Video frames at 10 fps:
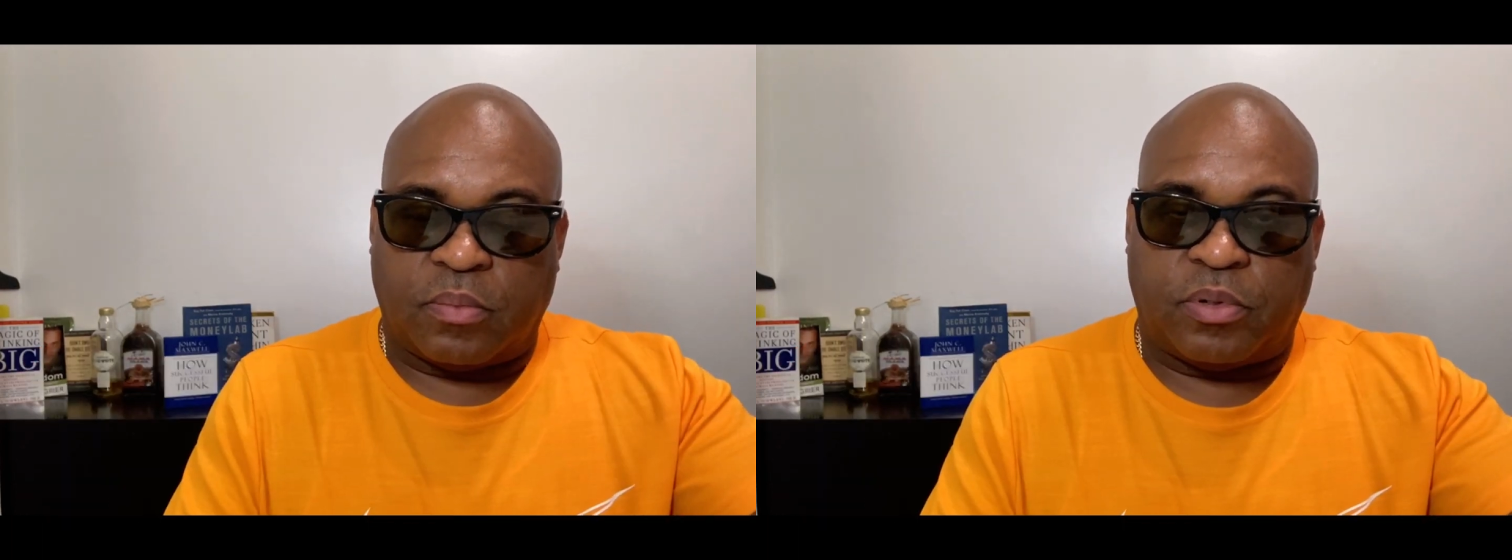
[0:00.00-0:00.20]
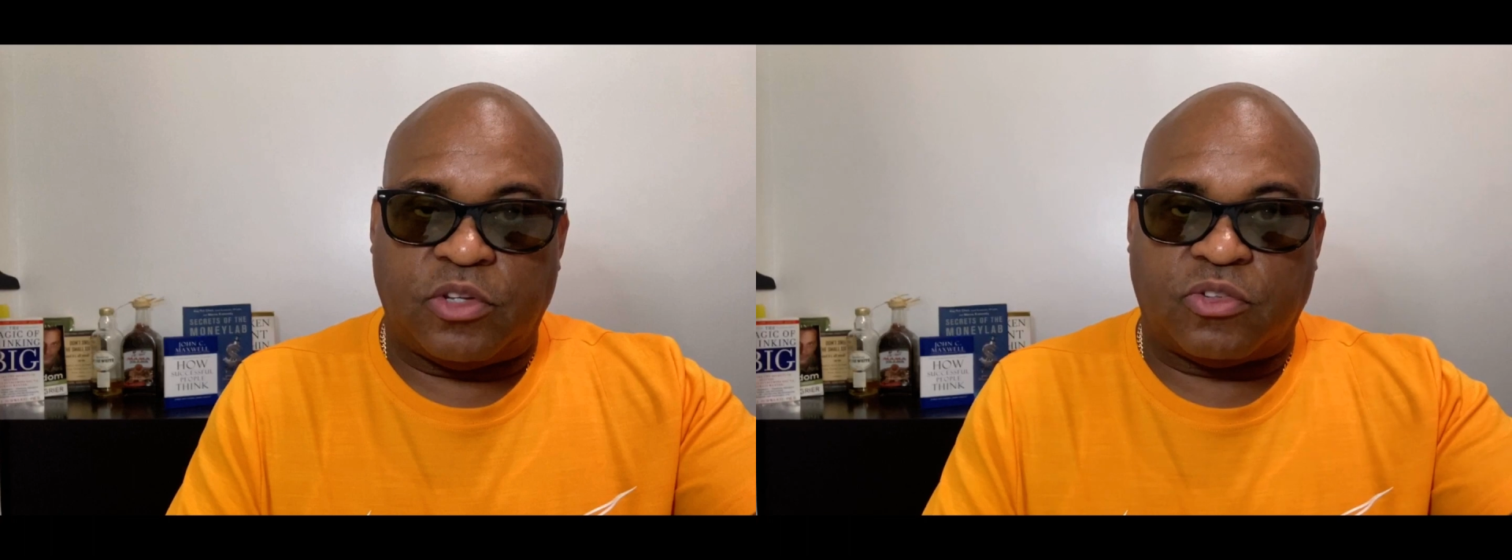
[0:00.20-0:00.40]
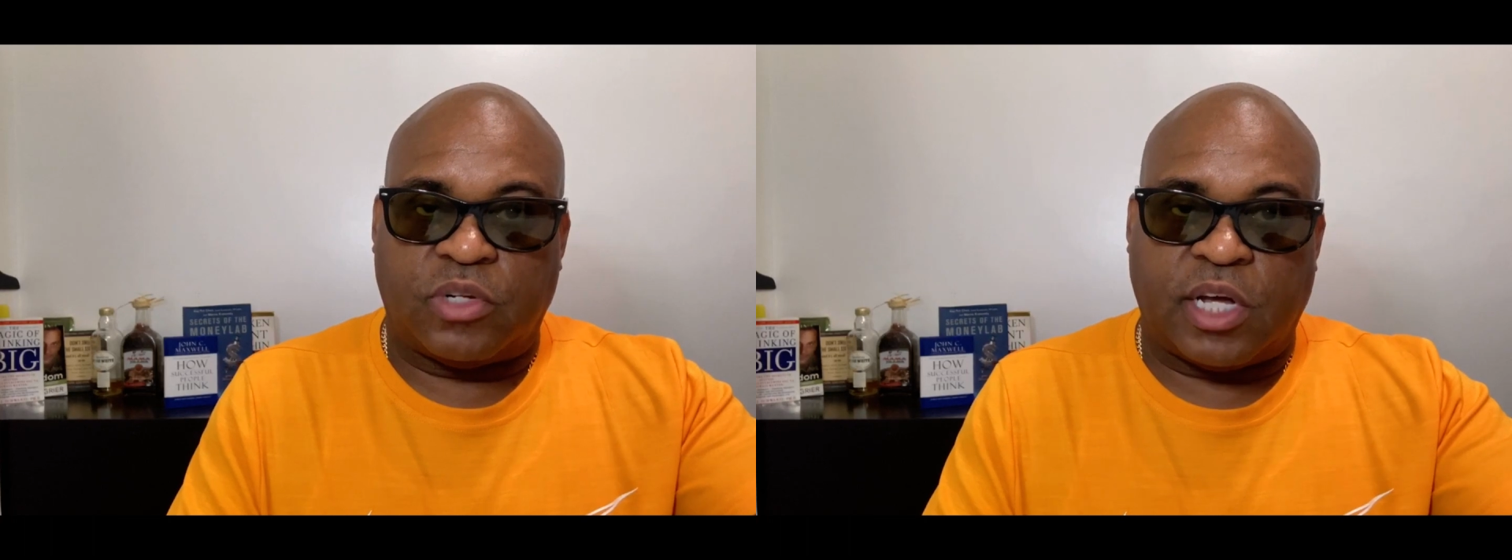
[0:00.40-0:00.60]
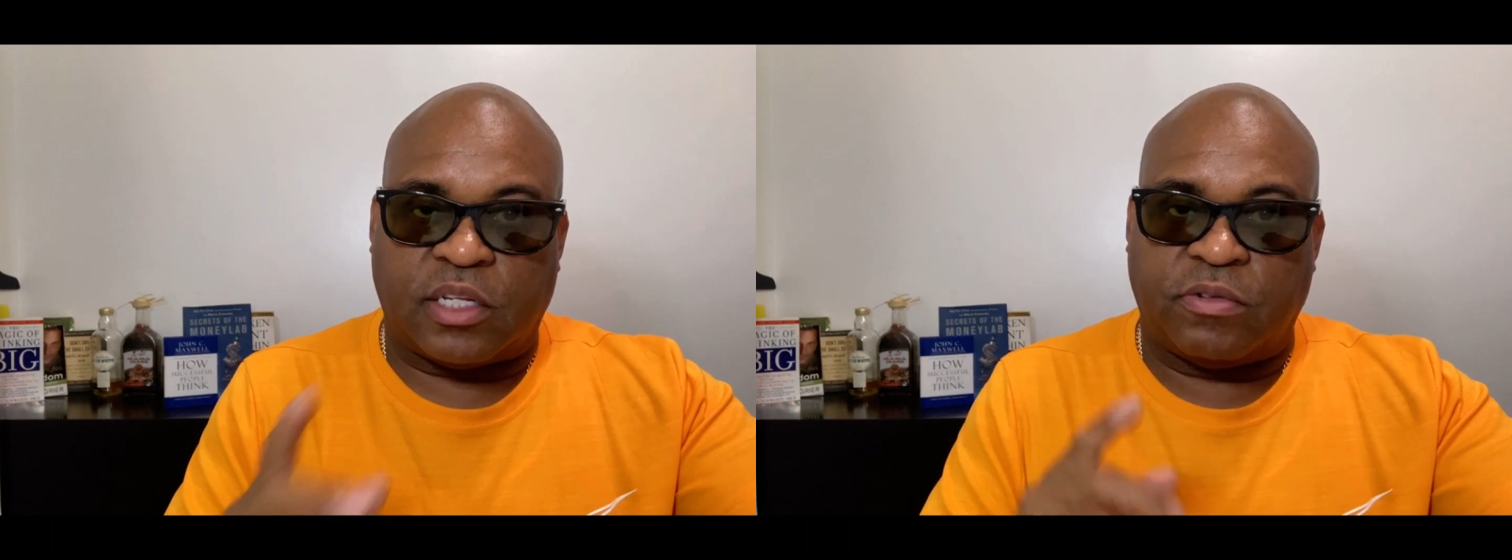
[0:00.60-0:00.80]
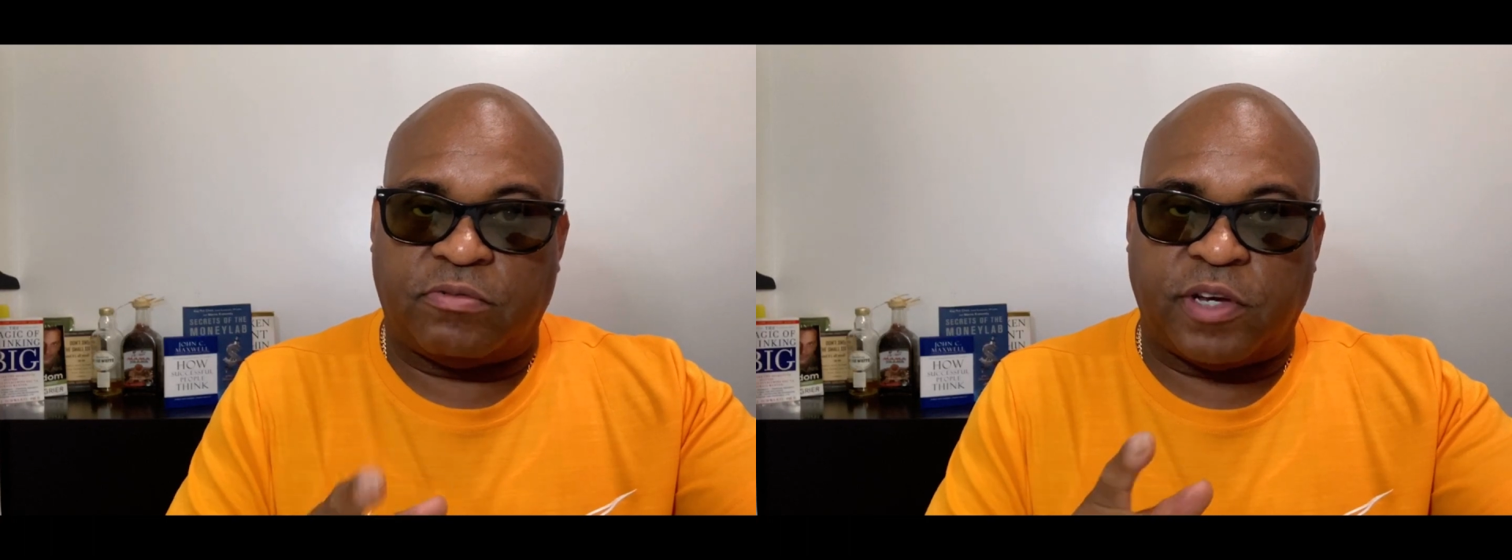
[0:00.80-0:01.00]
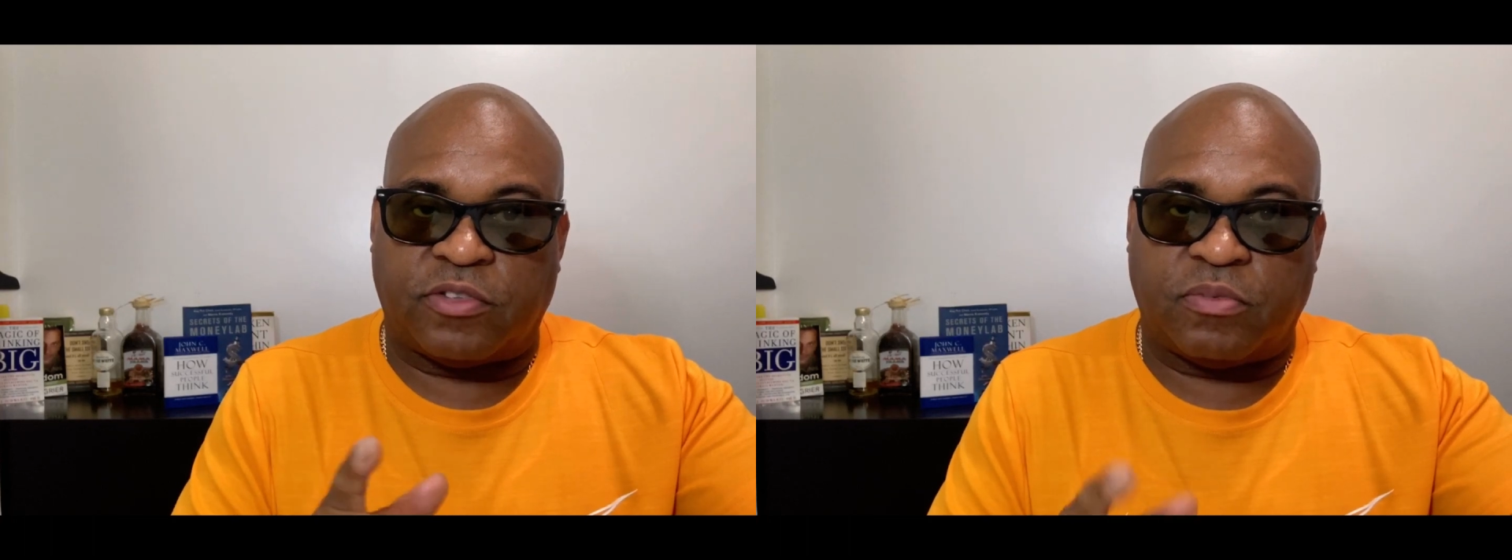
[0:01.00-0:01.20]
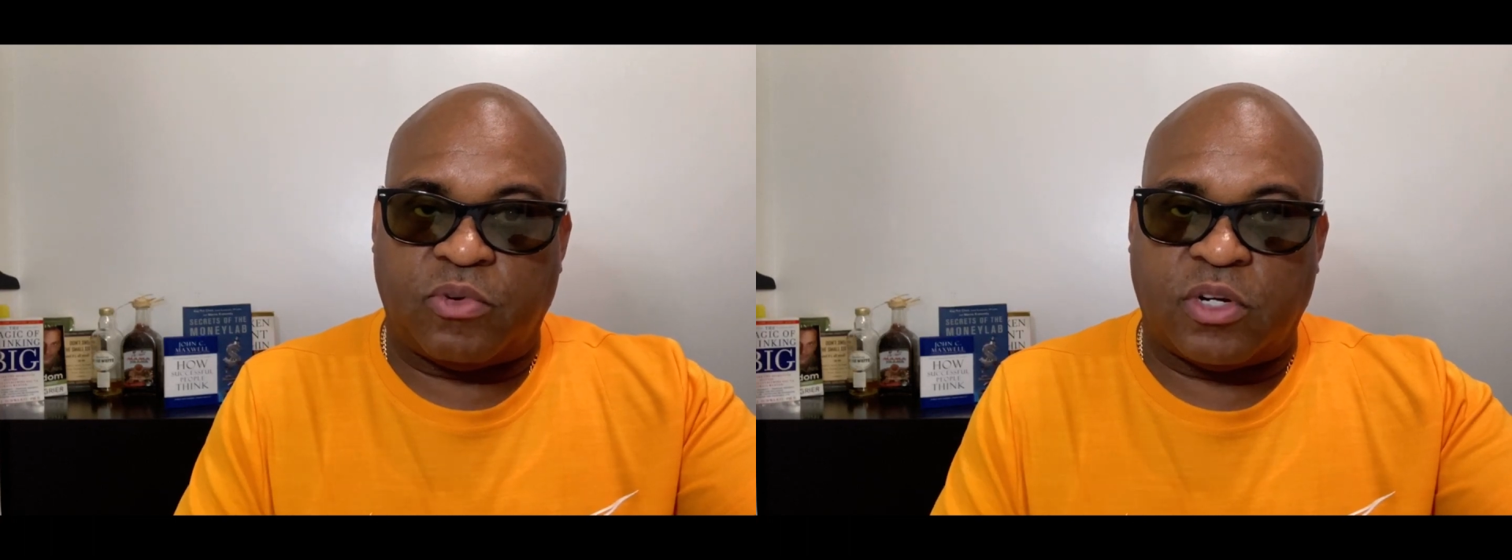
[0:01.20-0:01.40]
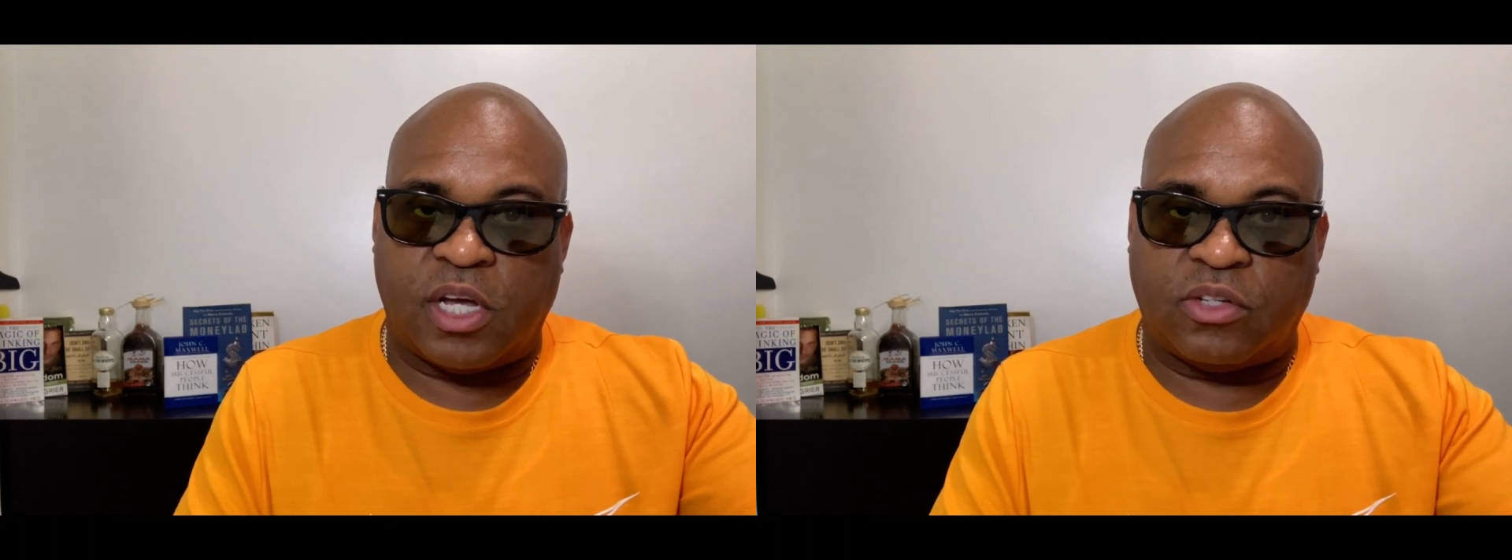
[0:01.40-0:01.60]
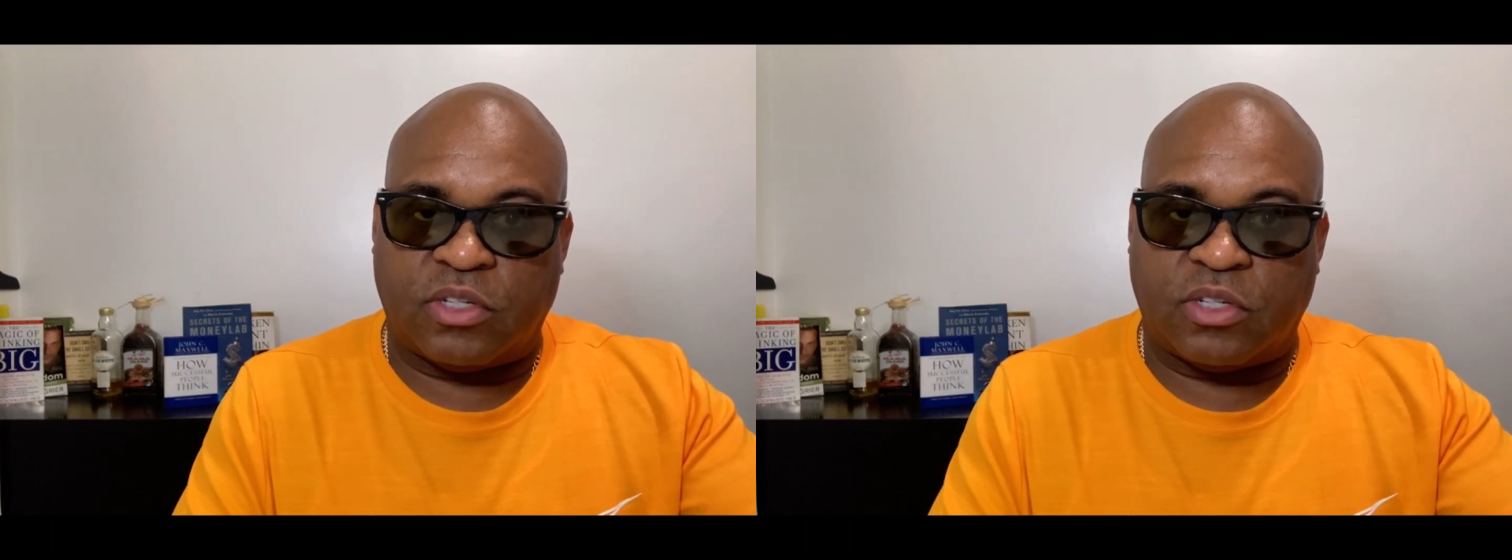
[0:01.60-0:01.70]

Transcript: Please do not invest more than